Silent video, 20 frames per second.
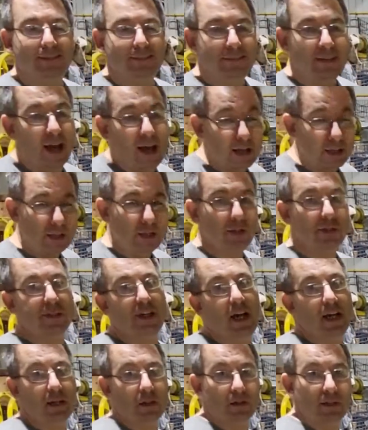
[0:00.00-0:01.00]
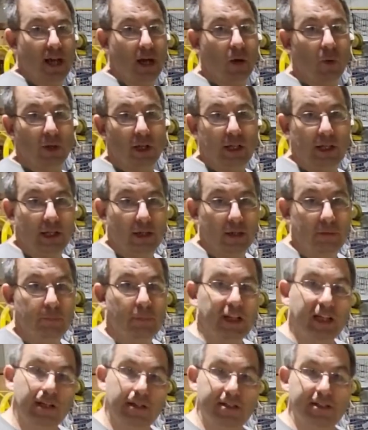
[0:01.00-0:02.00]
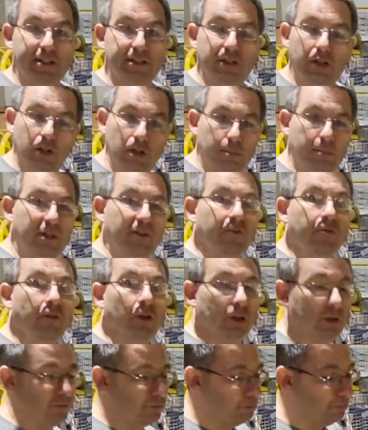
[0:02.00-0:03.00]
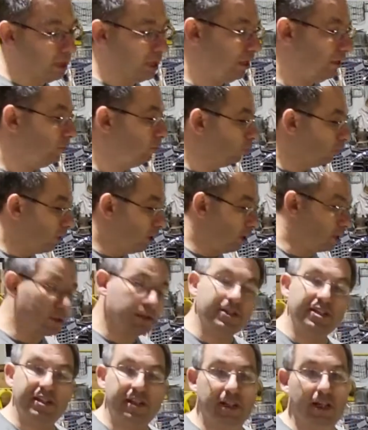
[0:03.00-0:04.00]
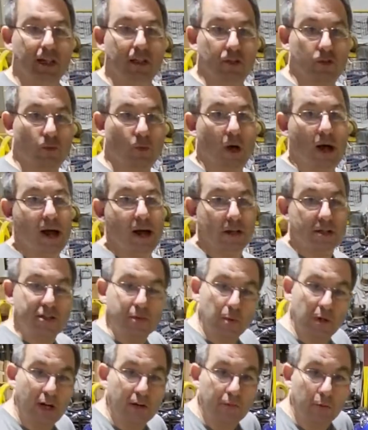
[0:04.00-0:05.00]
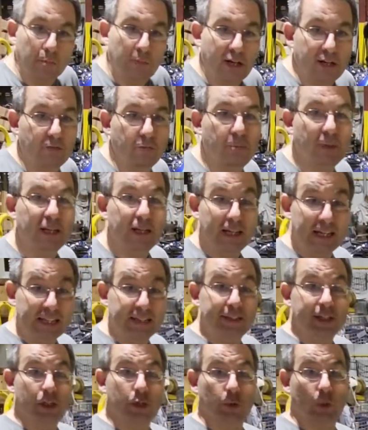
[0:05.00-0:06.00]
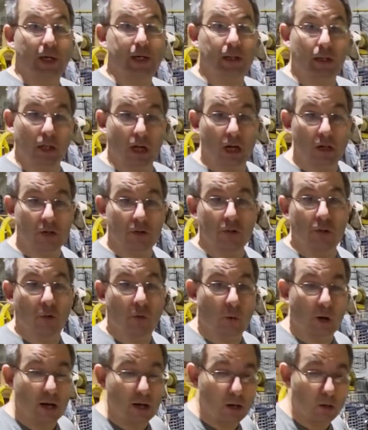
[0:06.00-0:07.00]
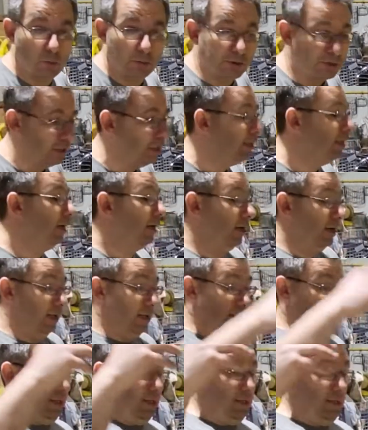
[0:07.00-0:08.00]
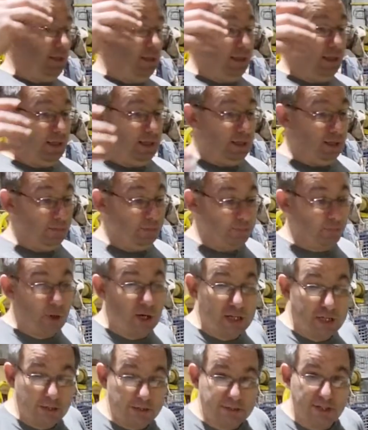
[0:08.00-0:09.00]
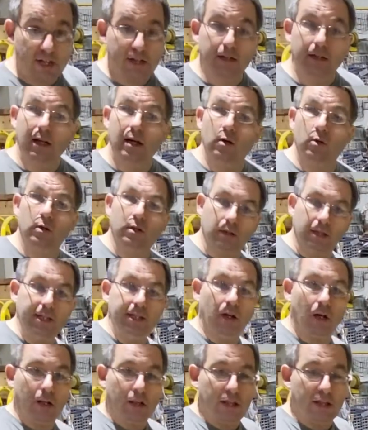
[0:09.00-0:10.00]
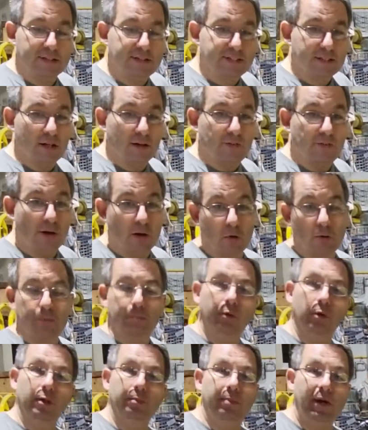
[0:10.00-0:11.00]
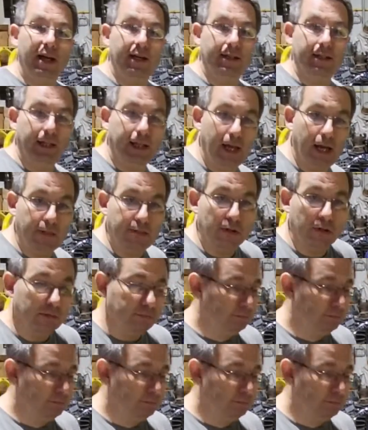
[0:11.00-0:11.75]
knock your tire down again because it's going to be full of mud, water, sticks, rocks, whatever might have been in the trail under the ground. Break your tire down, clean all that stuff out and put it back together.